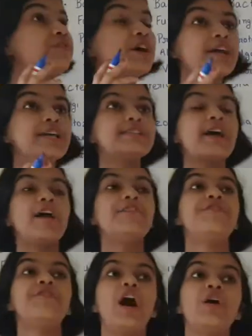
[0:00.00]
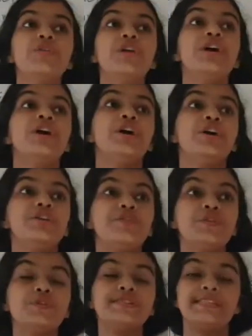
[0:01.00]
Fungi are found,
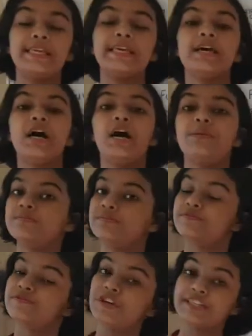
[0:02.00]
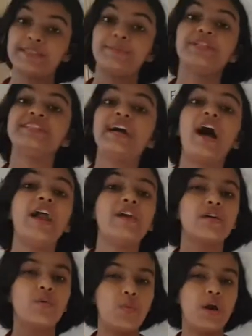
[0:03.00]
if you see, for example, dark,